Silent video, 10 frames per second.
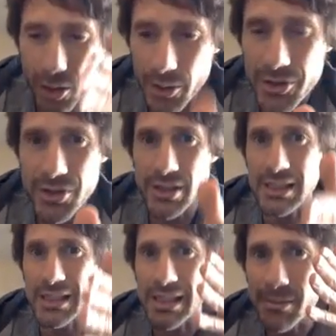
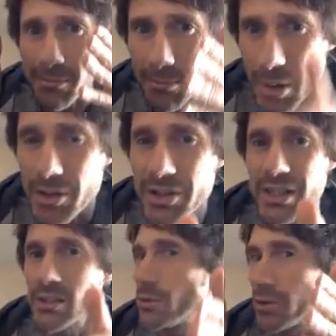constantly
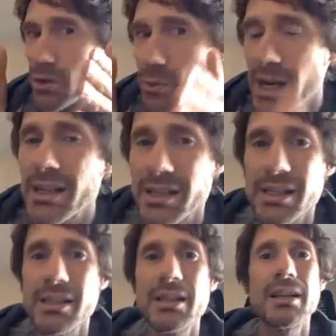bossing or
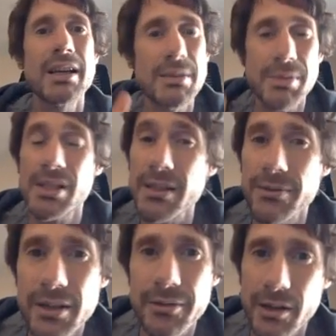directing a
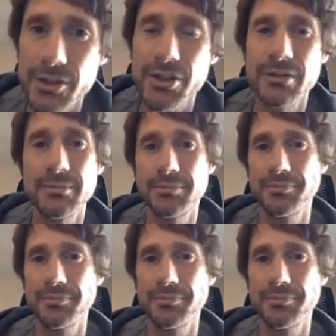specific function.